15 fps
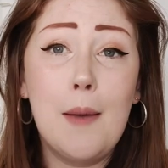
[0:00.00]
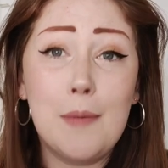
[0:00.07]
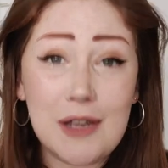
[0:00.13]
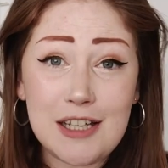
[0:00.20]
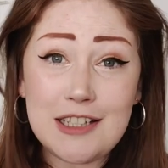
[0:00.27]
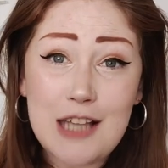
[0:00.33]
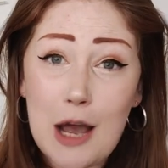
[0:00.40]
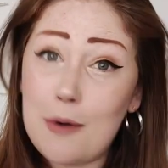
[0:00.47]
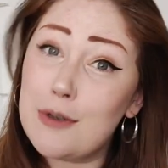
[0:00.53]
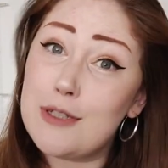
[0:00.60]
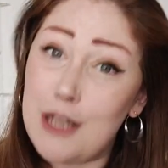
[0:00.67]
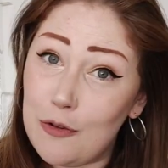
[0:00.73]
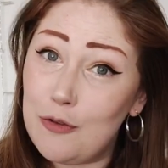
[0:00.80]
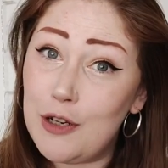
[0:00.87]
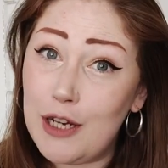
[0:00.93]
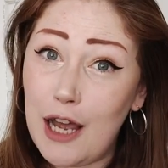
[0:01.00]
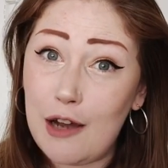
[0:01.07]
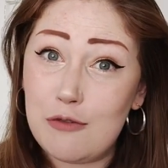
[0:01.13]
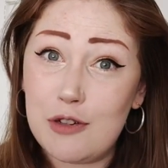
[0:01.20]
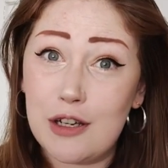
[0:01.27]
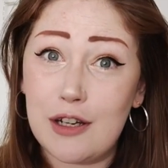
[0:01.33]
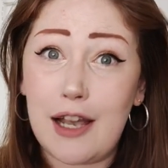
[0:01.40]
because I will definitely
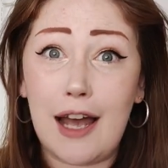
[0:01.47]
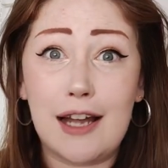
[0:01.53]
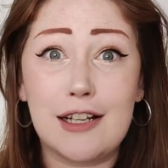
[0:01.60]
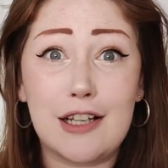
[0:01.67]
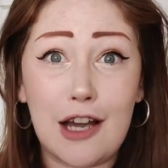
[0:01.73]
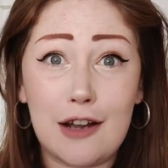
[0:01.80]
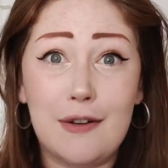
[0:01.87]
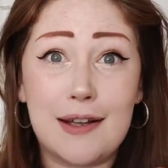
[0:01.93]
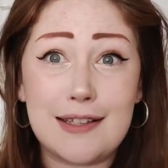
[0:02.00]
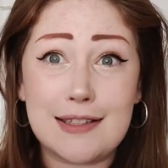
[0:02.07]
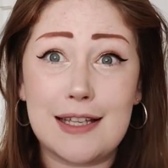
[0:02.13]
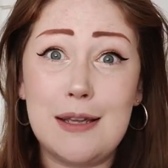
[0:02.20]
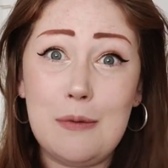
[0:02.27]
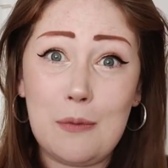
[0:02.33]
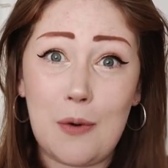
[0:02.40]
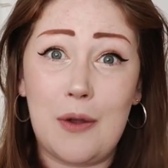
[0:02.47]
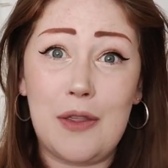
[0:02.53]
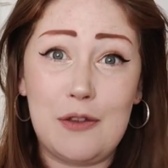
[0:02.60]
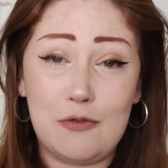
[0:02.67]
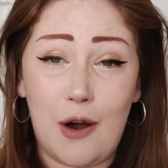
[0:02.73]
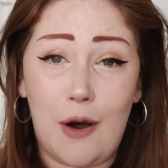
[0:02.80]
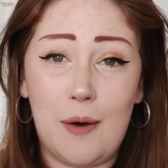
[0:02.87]
have a look and go and see what
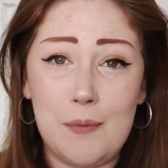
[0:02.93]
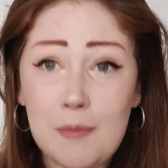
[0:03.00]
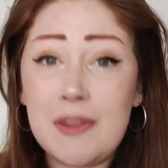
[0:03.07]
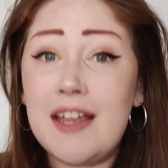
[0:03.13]
they've got.